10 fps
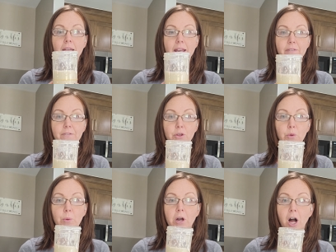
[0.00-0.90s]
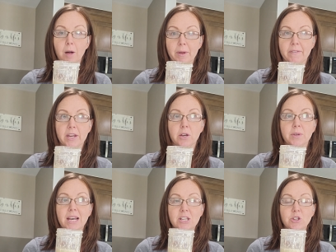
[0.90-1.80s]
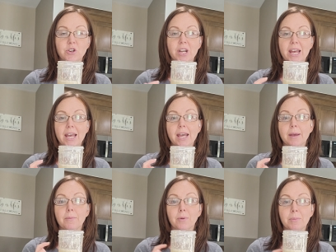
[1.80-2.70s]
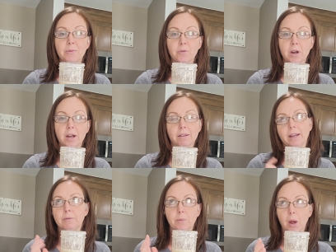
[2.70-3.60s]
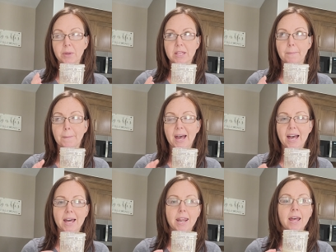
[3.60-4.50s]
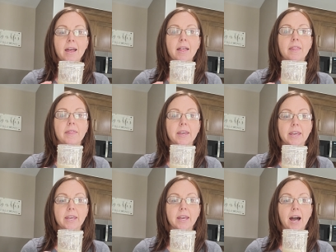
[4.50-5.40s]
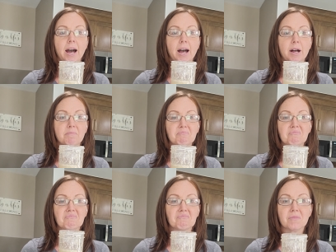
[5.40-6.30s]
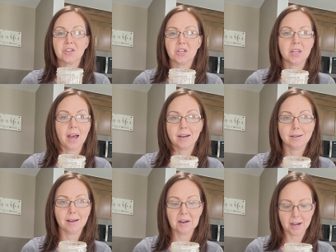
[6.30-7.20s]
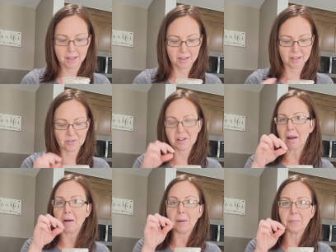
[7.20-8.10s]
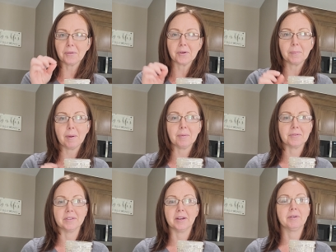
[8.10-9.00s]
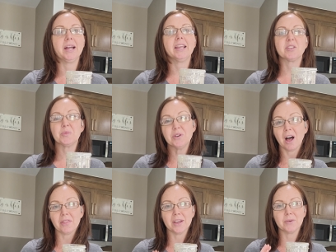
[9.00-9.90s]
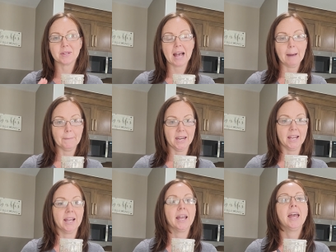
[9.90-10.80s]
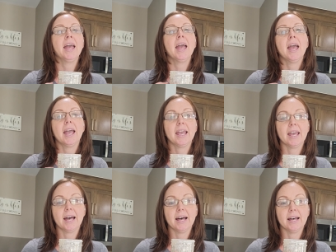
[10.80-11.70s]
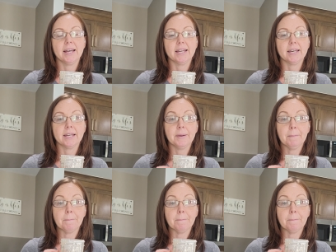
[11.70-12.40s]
if you recall my video yesterday, right before I went to bed, she hadn't done anything. There was like a couple little bubbles in there, right? So nothing was happening. And